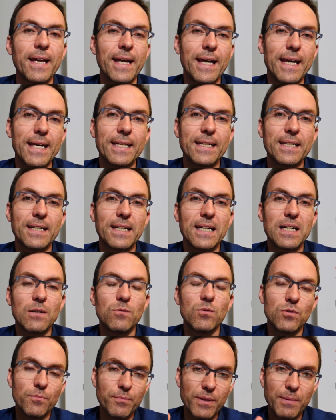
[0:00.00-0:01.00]

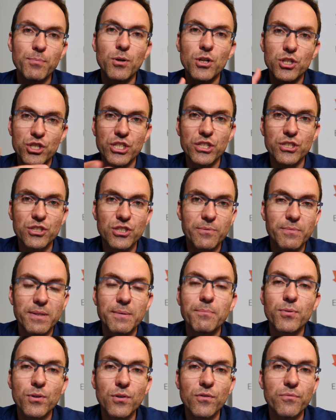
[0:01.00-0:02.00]
and we'll be pushing some
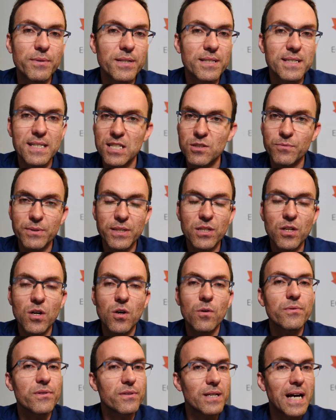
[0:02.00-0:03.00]
improvements as we
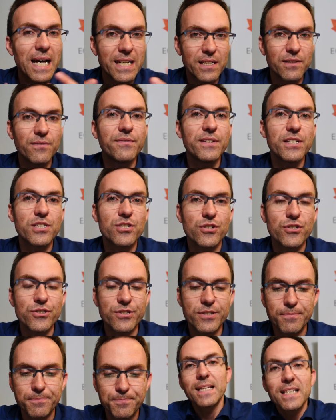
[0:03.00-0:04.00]
go with added
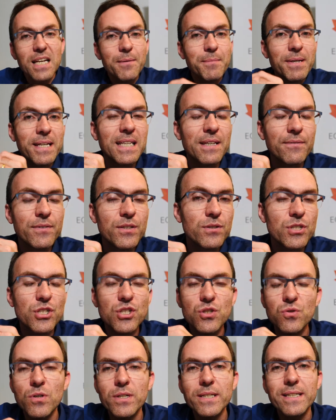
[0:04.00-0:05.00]
features. Let me give you a
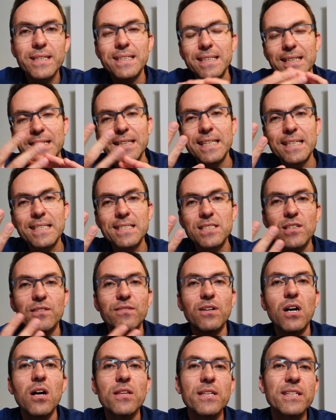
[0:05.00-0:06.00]
short list
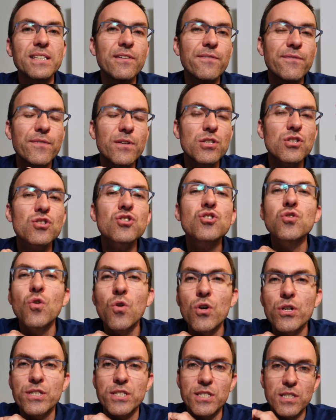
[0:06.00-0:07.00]
of all the different
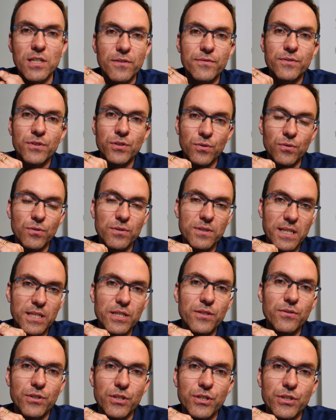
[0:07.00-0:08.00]
sorts of tools that
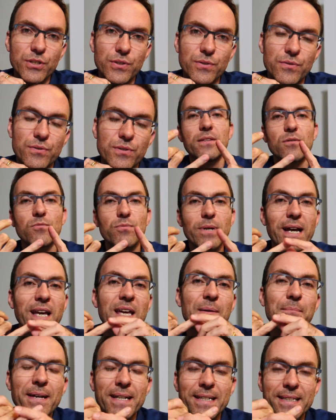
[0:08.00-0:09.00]
you could use. The
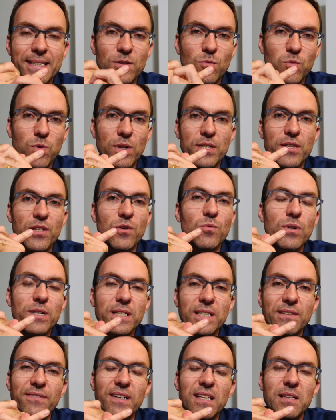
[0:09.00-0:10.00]
recommended one, the
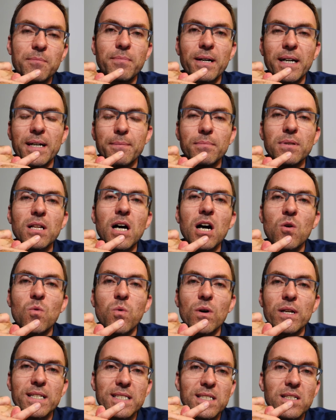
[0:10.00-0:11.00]
one developed by Block
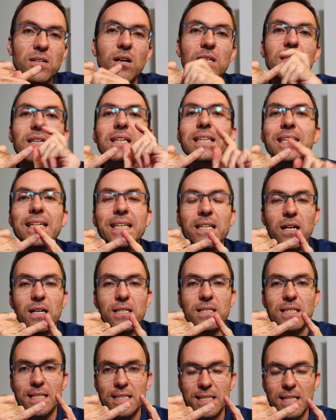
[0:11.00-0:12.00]
One, is called
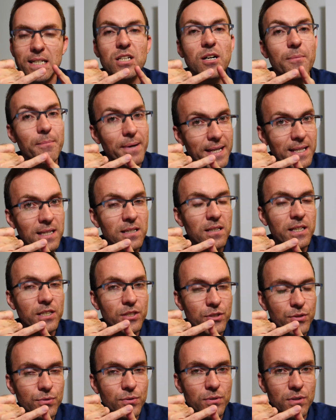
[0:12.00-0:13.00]
EOS. It's a command
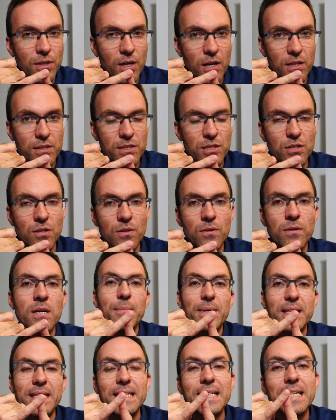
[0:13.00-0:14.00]
line tool also,
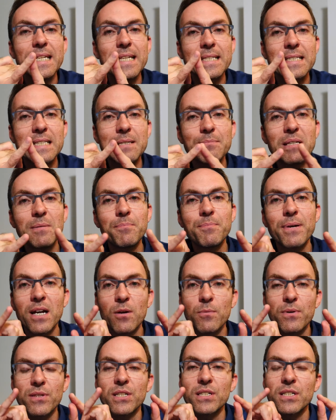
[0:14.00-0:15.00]
but it needs to be
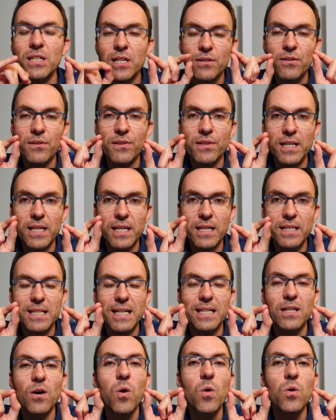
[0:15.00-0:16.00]
paired with another thing
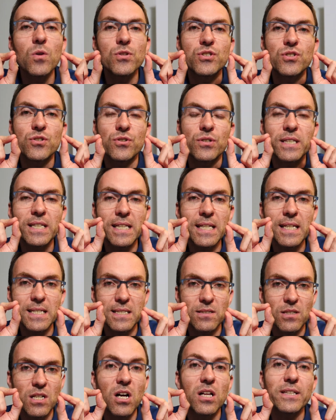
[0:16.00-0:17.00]
that holds your
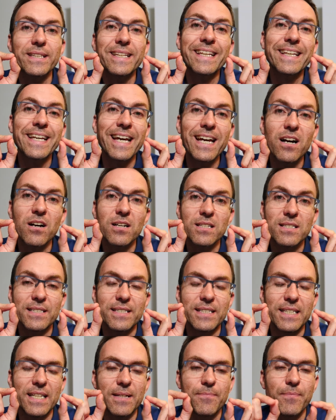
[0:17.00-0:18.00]
keys called
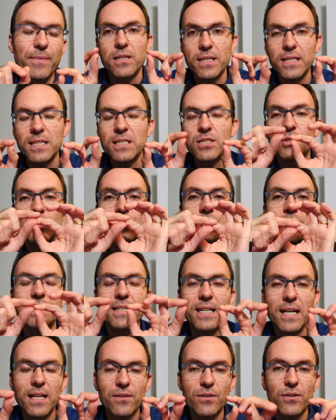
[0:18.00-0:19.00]
eosd. These two
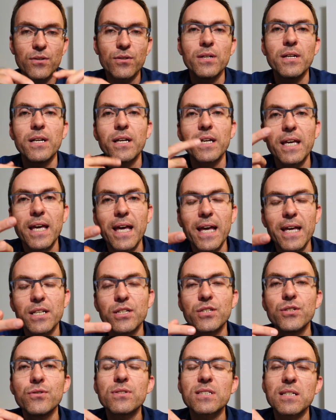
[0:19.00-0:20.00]
together
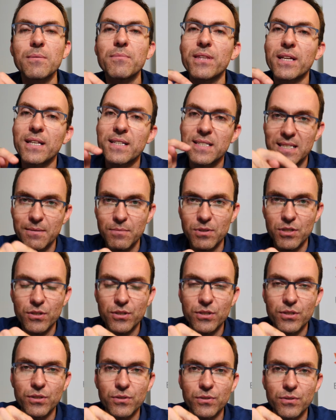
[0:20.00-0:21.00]
can do something
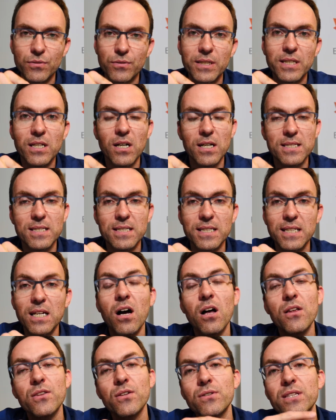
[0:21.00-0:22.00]
similar to eosd,
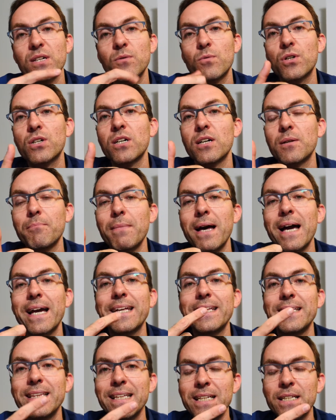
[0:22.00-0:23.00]
although they work on
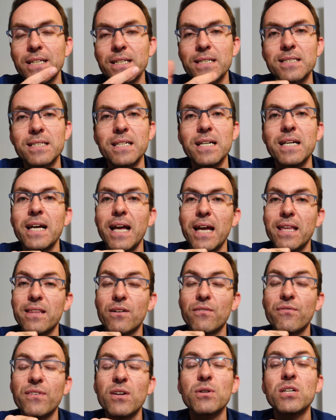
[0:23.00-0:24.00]
Mac and Linux, and
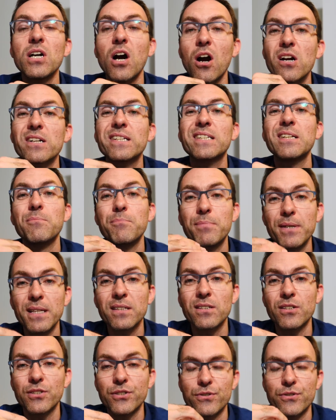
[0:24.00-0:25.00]
they're very hard to build on